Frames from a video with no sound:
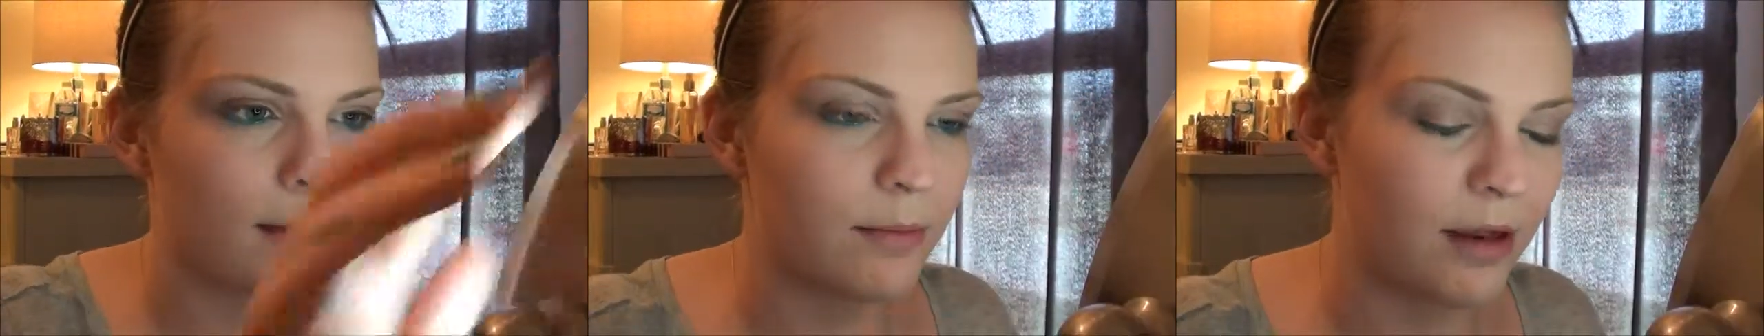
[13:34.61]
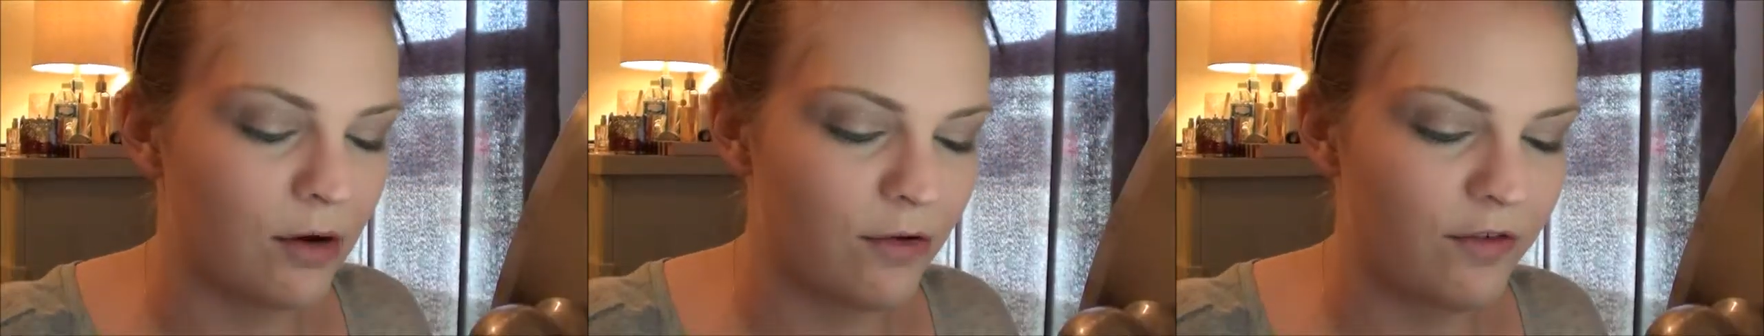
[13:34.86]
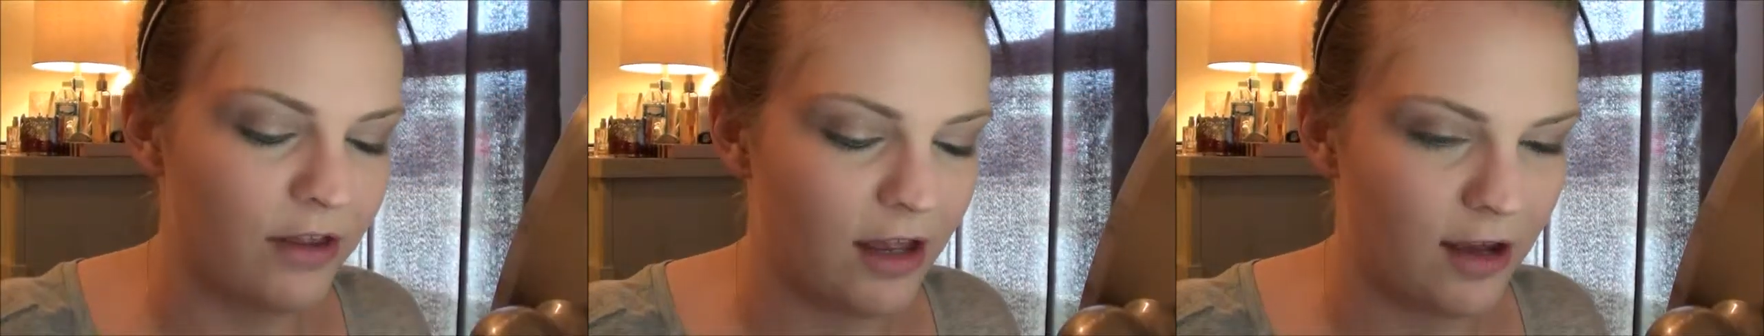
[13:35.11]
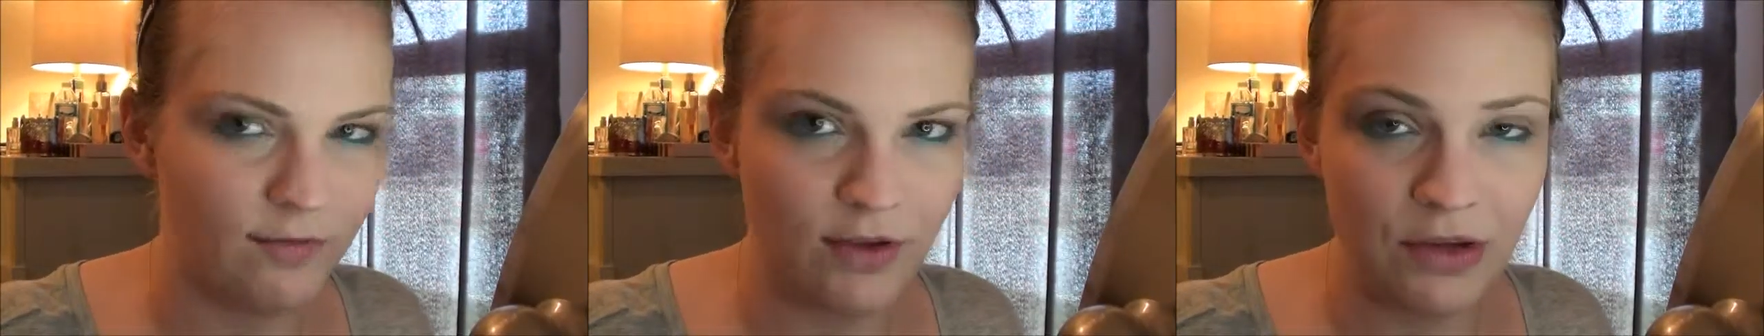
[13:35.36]
but I don't feel
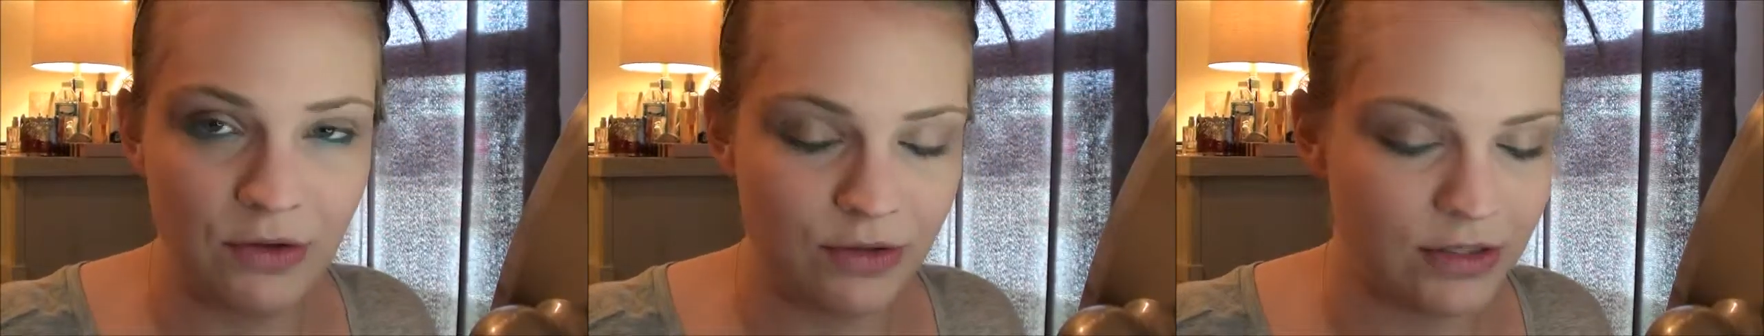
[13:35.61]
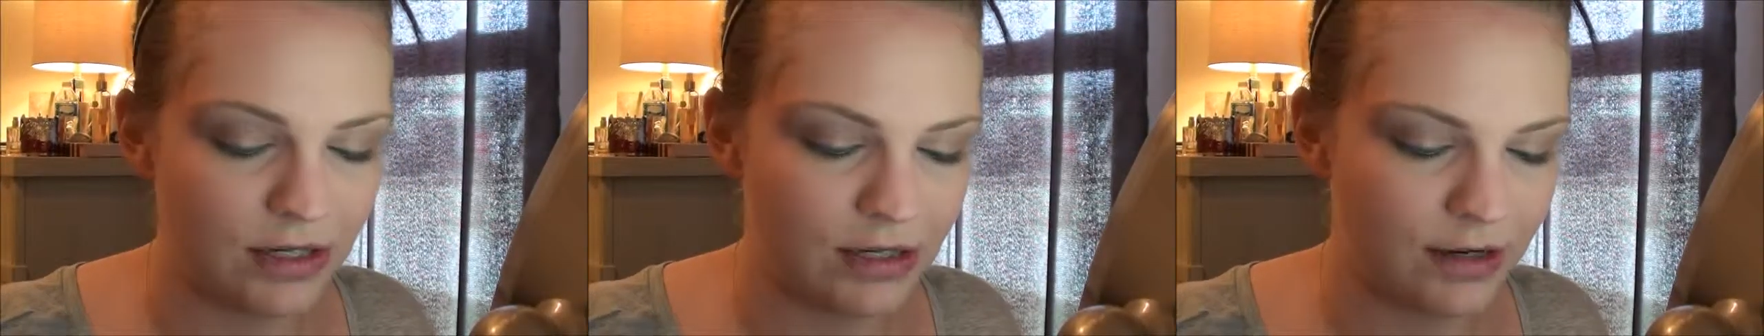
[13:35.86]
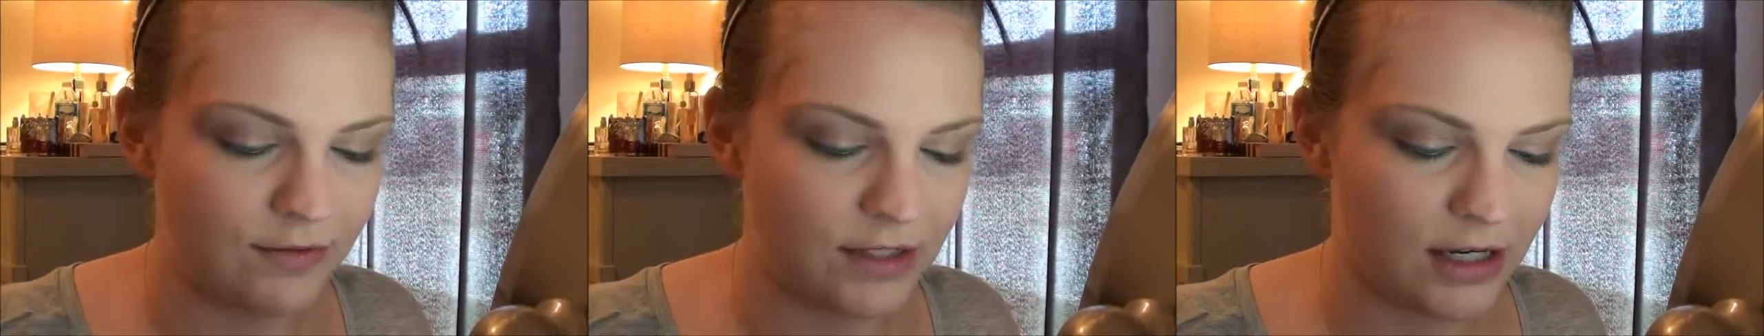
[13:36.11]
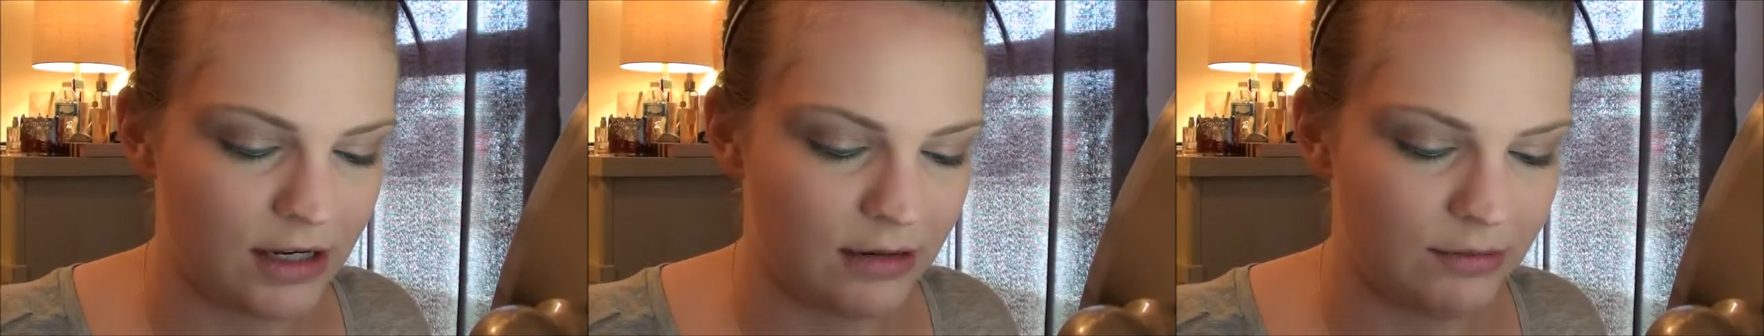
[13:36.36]
like I've used it enough
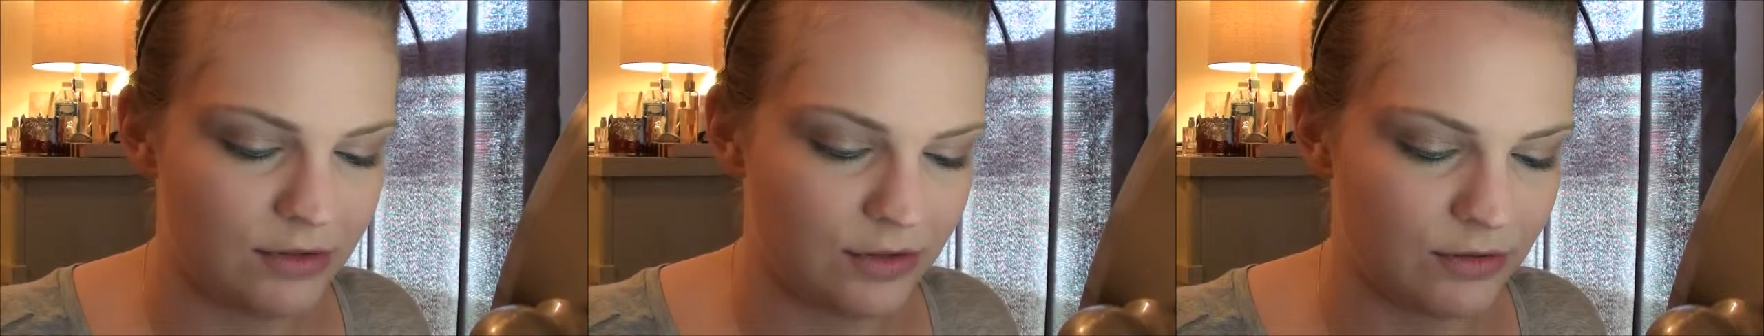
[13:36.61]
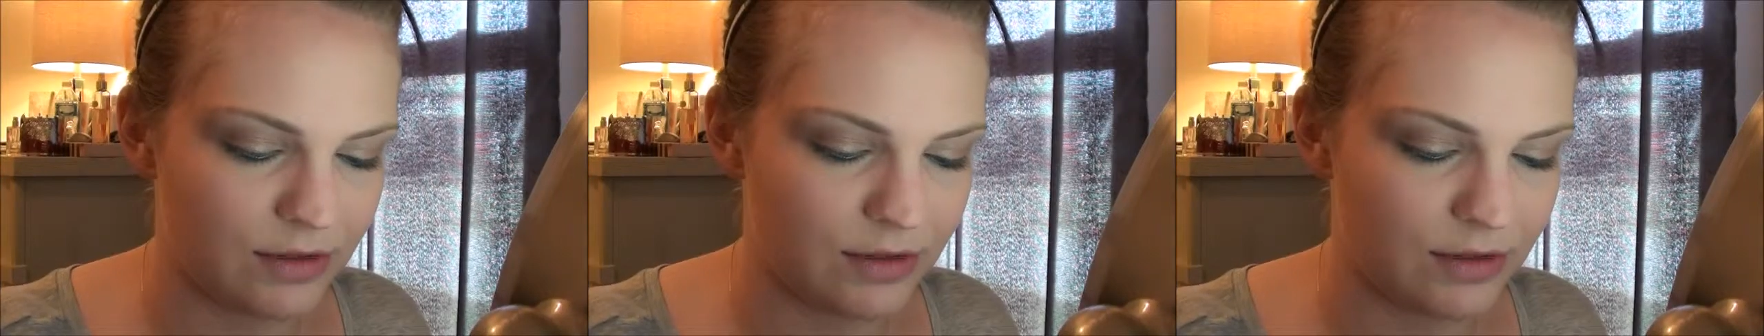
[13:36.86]
times to